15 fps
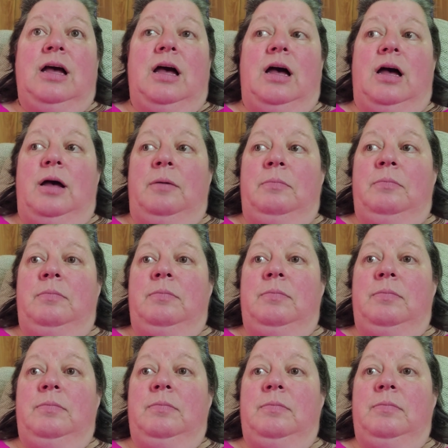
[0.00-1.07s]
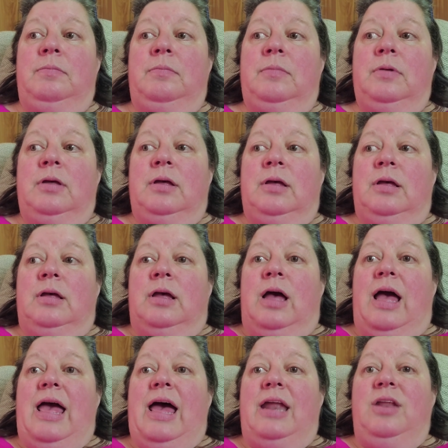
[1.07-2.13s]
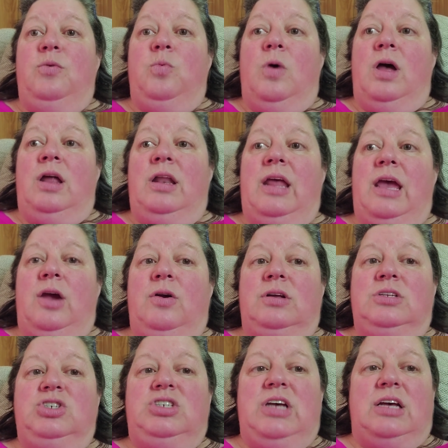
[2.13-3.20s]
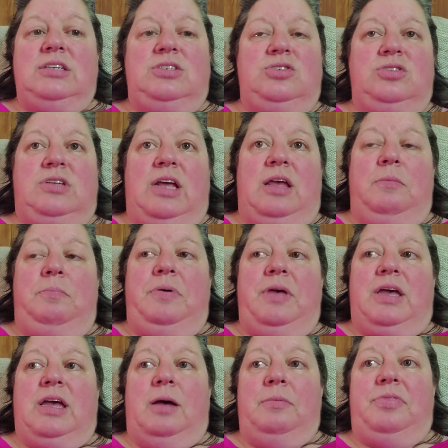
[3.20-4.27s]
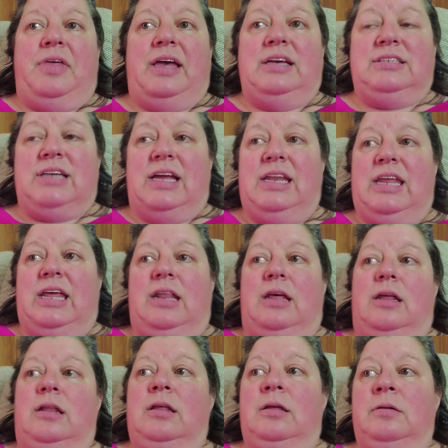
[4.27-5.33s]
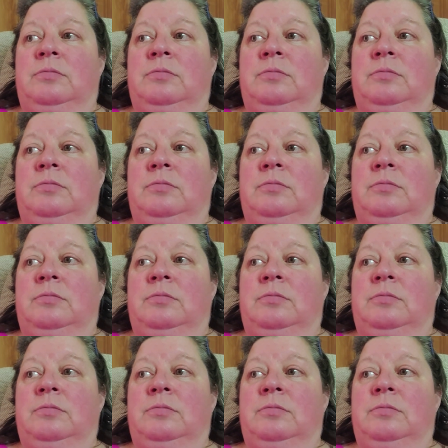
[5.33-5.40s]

Um, I had to run errands yesterday and pick up things I needed.